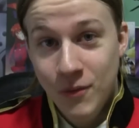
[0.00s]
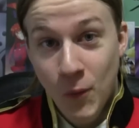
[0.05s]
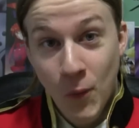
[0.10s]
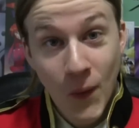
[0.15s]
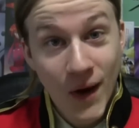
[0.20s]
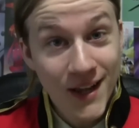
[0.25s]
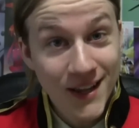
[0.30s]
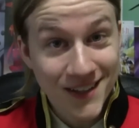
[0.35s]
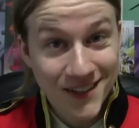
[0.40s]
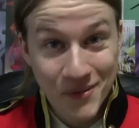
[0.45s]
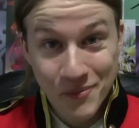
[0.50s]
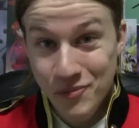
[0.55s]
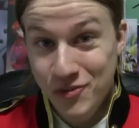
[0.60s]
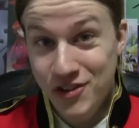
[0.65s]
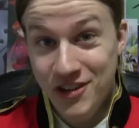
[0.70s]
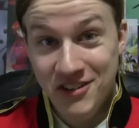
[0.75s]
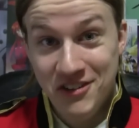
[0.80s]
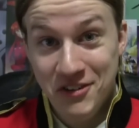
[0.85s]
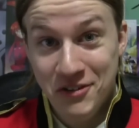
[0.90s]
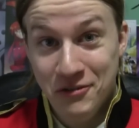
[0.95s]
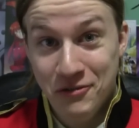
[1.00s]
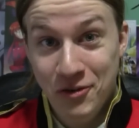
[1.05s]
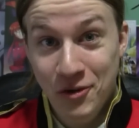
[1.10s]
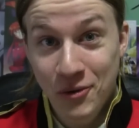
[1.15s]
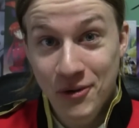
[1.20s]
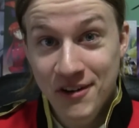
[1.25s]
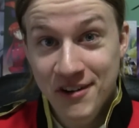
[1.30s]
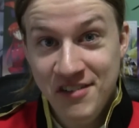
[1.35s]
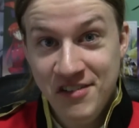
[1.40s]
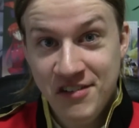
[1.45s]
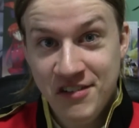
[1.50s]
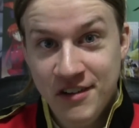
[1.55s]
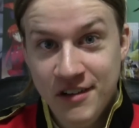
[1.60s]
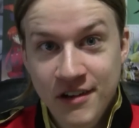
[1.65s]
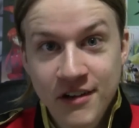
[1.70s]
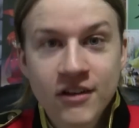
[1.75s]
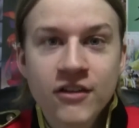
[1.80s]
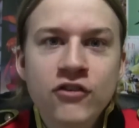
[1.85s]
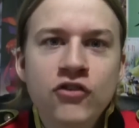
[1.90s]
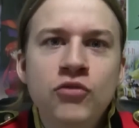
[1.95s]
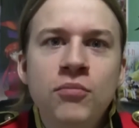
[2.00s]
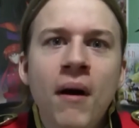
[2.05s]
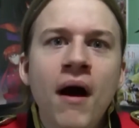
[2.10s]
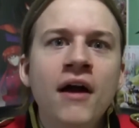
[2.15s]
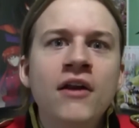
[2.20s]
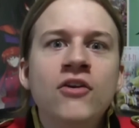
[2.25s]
Welcome, gentle viewers, to my